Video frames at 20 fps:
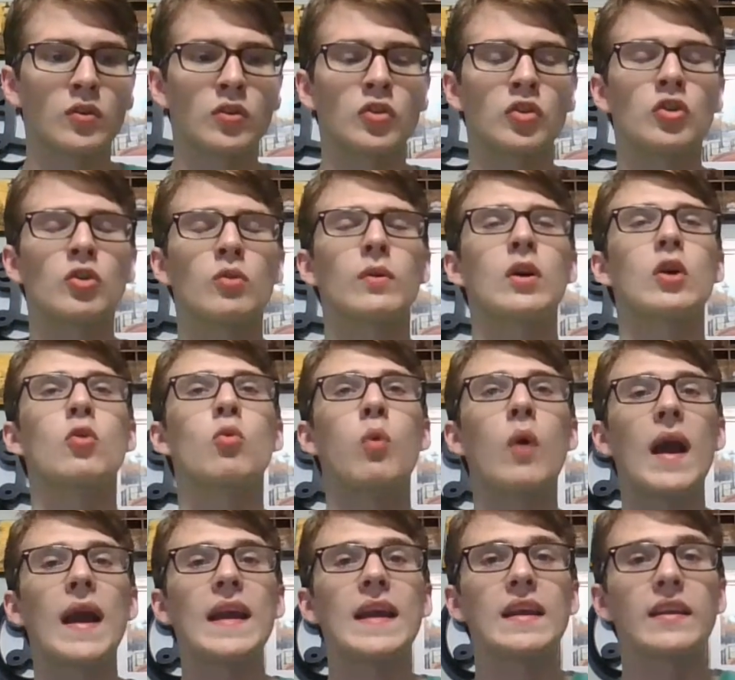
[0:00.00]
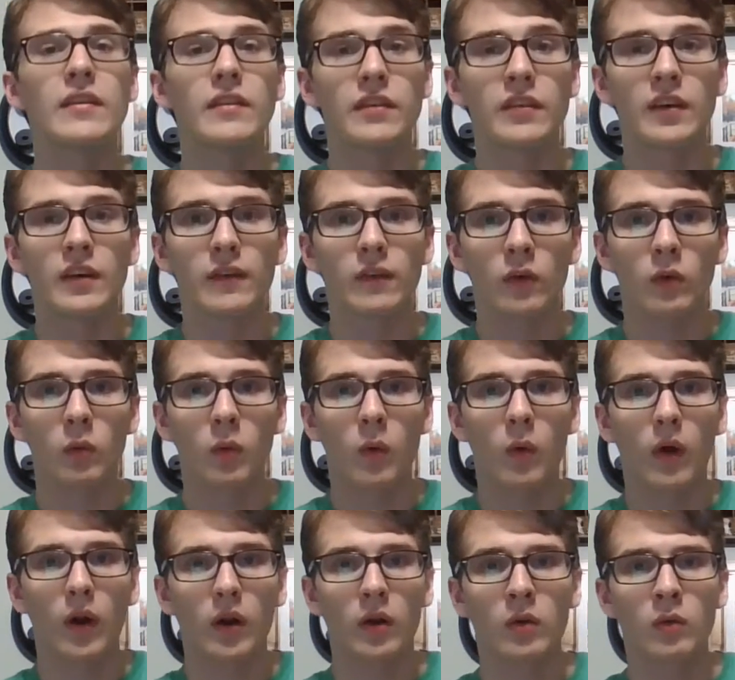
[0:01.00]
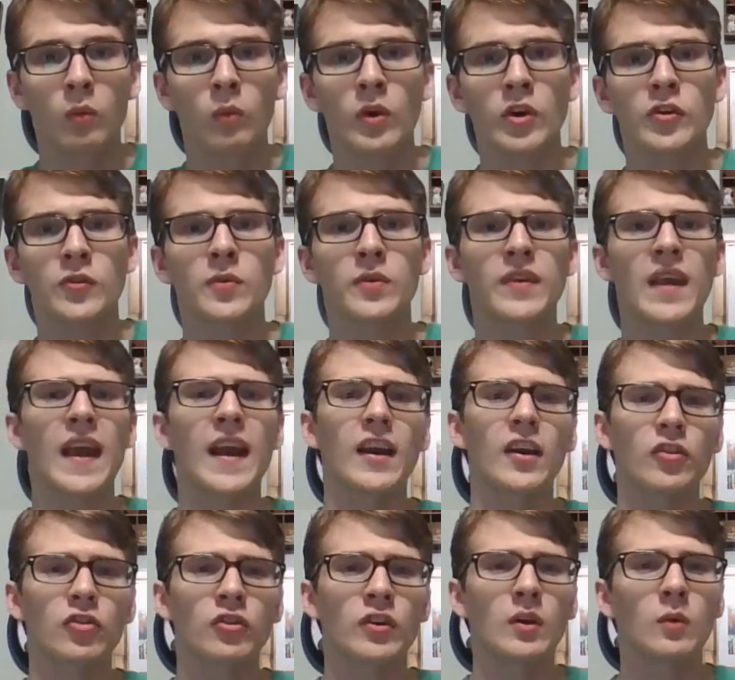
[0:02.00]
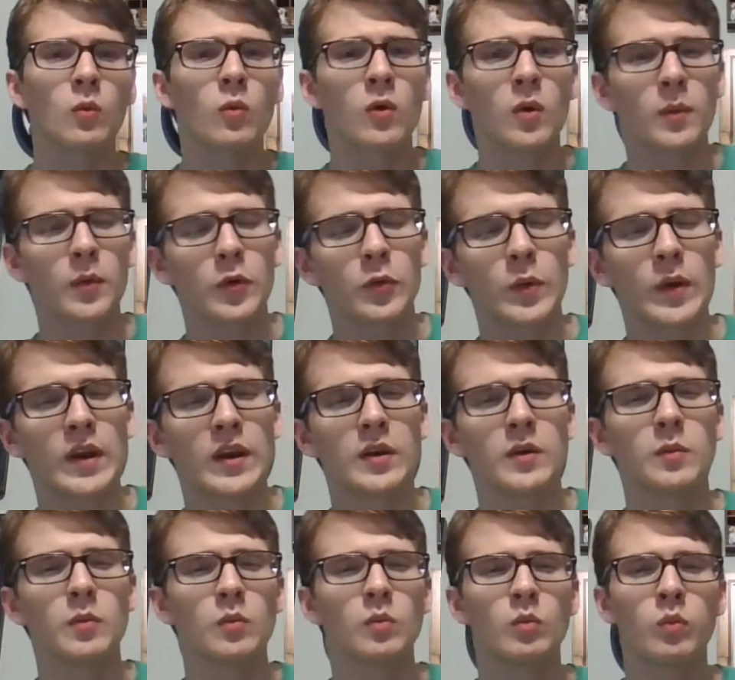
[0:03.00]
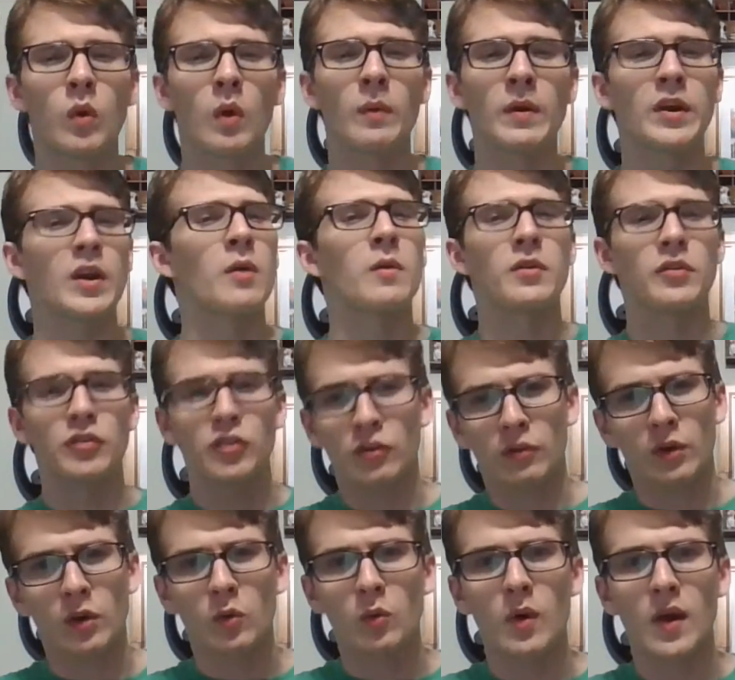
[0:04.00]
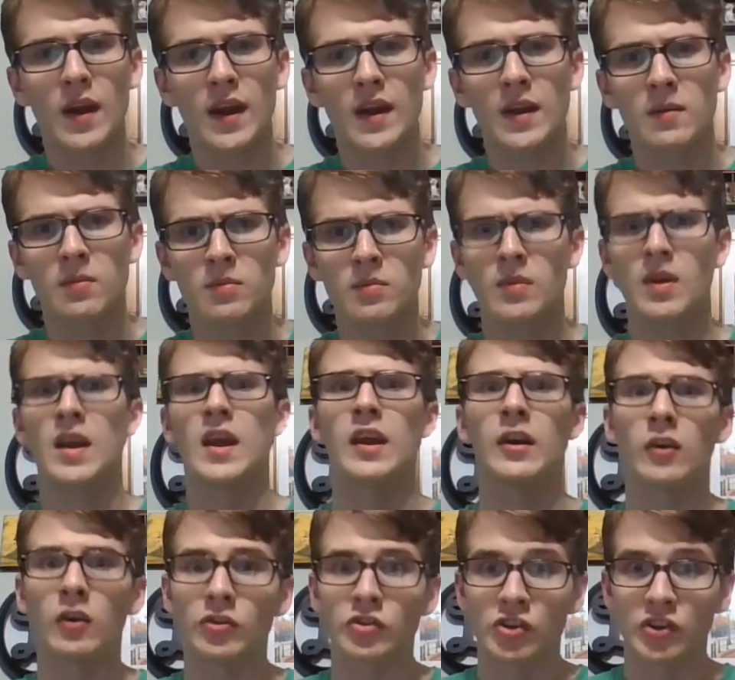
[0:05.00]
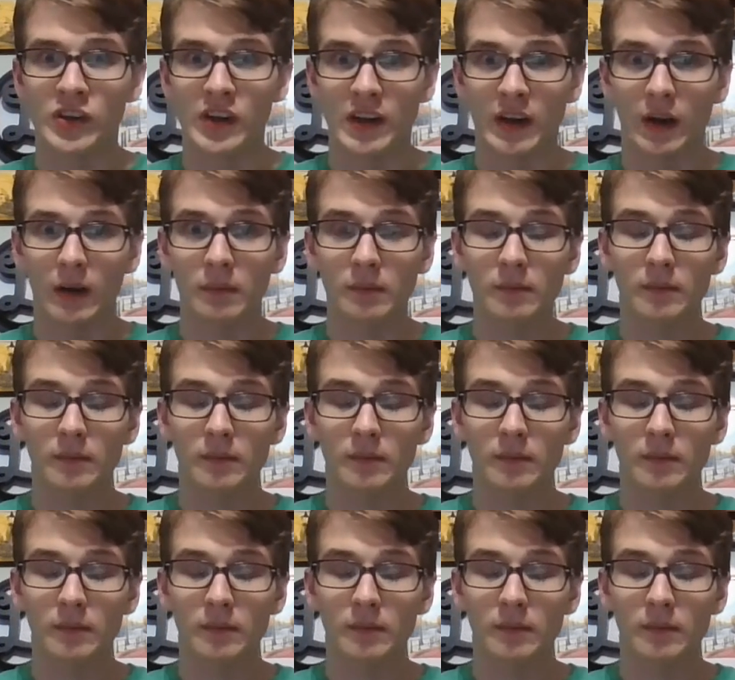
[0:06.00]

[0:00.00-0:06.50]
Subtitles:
Uruguayan Civil War, which was actually a war between what we know as Uruguay and Argentina.